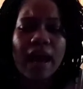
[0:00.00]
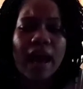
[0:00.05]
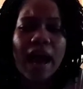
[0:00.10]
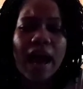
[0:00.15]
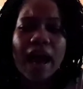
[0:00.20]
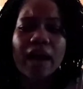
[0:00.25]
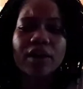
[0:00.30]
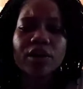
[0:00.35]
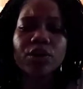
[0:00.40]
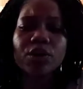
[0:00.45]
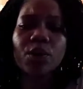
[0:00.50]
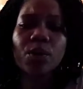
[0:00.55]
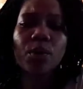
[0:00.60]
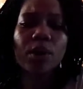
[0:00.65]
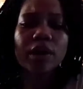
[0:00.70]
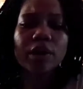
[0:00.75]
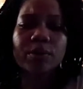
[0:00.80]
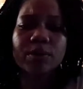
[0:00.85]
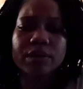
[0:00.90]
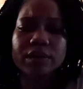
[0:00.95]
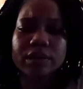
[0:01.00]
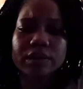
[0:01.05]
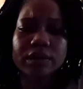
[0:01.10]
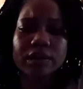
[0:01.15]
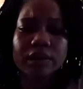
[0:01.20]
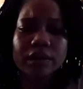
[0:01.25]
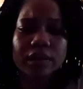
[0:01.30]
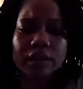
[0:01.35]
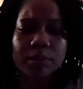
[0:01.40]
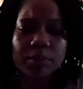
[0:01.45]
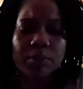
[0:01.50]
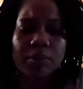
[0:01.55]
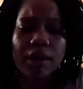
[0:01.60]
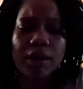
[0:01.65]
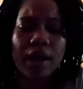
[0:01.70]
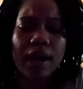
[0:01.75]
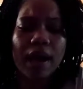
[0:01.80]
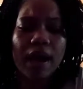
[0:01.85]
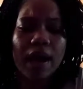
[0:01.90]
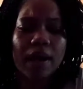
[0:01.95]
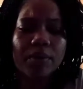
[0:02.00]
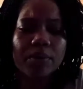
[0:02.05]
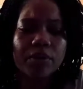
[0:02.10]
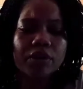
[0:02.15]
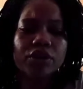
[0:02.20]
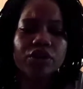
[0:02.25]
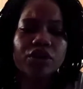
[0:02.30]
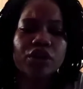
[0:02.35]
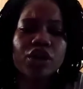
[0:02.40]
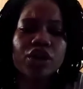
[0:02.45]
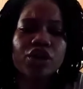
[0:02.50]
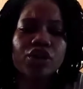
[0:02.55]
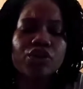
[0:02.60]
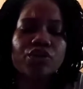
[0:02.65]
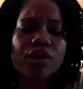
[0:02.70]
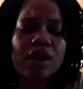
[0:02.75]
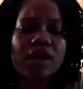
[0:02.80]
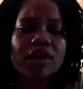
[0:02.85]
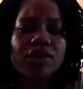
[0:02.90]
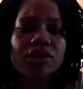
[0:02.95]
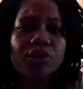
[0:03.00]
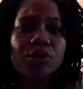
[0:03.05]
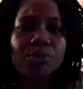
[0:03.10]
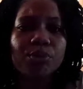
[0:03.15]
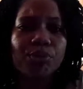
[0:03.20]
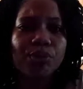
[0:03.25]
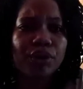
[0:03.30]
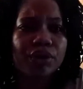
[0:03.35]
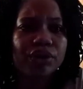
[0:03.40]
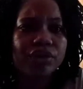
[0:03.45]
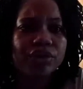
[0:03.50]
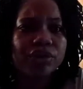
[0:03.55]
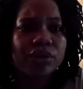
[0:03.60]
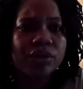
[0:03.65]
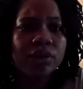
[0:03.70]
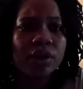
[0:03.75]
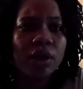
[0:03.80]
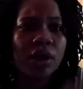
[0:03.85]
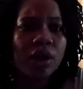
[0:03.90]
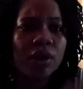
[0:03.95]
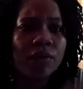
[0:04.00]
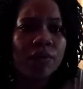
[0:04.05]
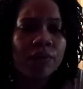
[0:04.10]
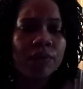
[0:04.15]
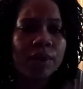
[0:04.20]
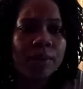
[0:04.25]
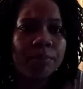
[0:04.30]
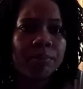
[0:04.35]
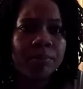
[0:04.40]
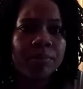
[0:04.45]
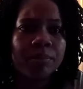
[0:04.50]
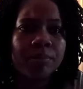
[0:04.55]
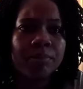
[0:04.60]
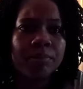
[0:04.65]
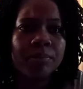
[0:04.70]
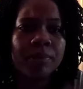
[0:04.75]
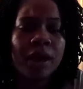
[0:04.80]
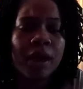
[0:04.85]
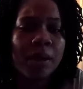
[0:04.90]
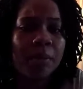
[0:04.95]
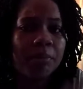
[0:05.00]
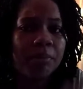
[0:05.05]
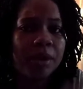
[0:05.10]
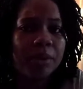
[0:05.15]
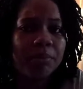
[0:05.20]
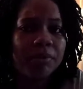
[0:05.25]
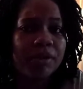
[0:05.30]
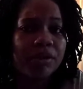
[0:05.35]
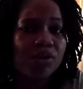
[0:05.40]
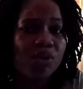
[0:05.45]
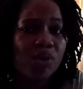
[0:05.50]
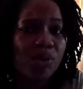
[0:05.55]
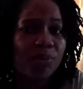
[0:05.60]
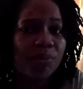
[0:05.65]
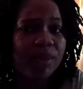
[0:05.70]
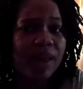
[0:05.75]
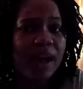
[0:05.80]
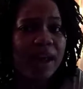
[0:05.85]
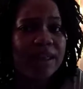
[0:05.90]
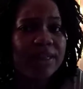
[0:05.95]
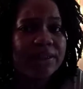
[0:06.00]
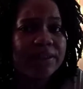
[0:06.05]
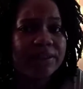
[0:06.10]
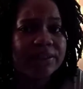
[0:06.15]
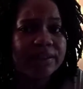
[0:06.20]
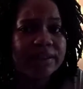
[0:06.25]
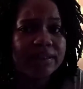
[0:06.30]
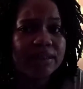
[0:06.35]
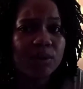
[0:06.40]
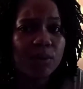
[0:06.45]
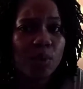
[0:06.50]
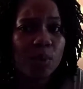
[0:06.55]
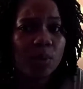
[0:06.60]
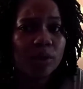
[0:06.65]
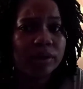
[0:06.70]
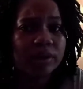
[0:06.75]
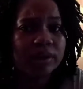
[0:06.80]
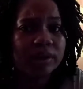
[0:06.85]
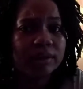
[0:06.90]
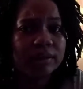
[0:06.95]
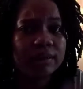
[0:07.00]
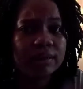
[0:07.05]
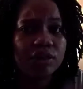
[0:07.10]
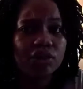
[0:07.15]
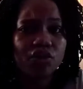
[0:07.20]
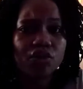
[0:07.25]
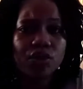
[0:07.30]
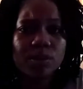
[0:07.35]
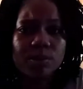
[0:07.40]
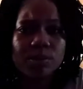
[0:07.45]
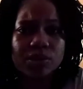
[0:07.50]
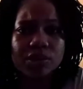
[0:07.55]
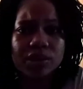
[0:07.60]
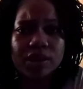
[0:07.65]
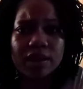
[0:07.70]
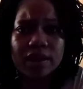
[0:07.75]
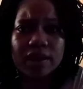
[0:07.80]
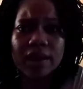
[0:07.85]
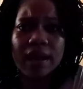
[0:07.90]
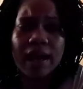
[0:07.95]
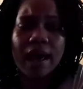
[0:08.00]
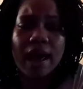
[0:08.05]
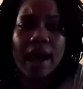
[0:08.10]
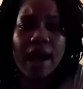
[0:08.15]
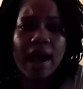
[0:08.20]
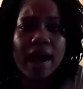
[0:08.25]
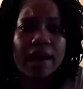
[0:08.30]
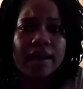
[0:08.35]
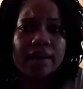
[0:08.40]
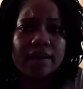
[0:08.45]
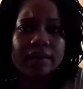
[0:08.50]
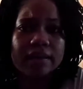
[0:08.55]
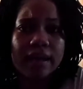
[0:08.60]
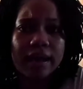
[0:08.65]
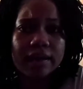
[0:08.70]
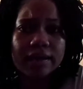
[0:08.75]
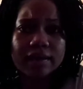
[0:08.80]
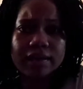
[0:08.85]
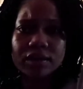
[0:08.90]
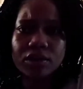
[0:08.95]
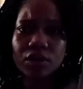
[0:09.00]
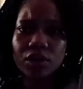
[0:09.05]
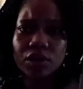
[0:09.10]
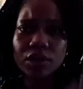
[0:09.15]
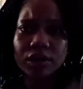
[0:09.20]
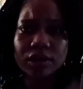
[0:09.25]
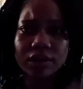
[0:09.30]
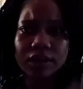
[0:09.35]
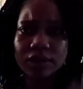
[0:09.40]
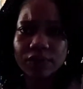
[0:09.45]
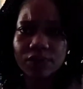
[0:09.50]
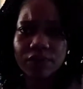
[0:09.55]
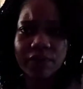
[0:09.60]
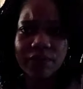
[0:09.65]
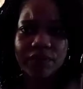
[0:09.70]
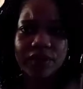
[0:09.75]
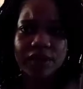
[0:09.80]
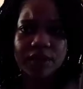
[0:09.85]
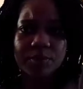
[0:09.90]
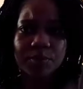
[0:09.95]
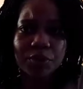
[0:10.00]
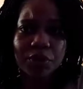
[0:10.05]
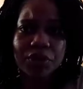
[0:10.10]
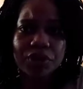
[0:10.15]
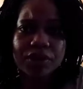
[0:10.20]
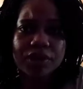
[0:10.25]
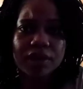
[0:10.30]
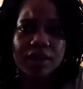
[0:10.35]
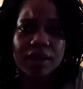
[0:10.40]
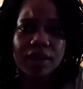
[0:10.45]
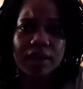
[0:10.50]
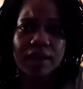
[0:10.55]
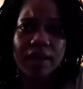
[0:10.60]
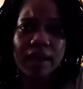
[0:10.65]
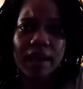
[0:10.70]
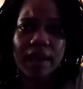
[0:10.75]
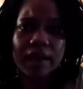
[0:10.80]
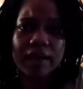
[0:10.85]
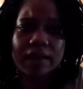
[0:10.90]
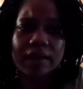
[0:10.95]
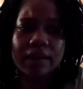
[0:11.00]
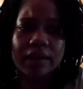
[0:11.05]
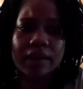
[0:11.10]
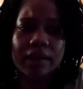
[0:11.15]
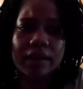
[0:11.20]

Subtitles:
I don't know what I was thinking, but I was trying to brush it off and maybe hope that this is the only description that he's gonna give of this person, and